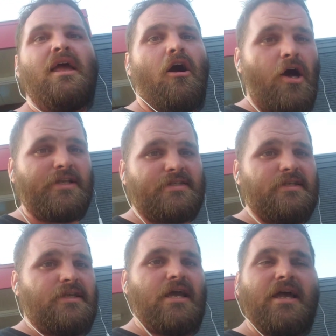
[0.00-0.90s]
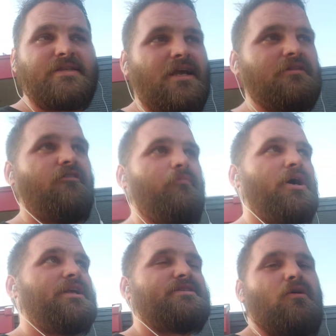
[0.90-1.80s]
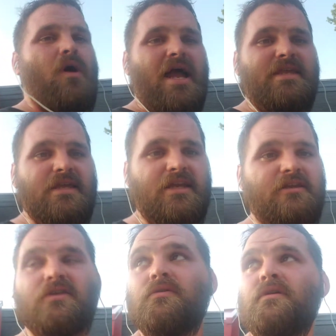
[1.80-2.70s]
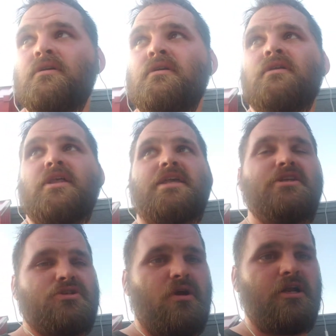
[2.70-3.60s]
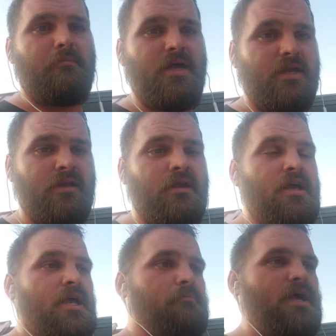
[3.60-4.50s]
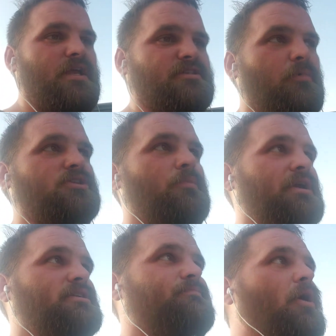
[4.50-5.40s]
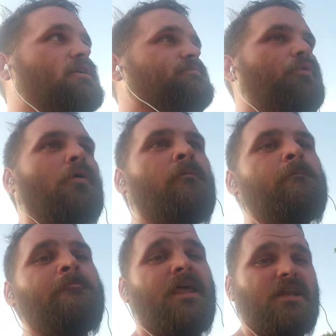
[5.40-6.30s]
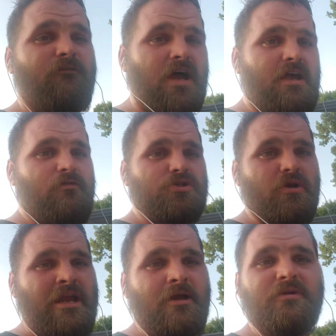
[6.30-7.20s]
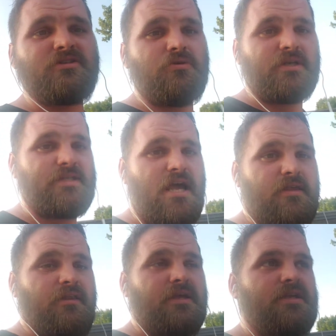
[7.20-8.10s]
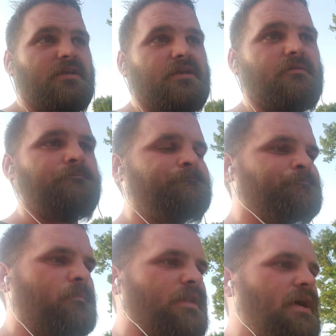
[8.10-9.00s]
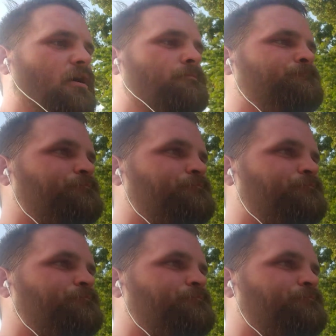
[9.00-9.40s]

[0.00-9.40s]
honestly, guys, I love money, so I get it, dude. Like, he's trying to make as much money as possible. And if I ever train, I'm going to do it exactly like he did. Now,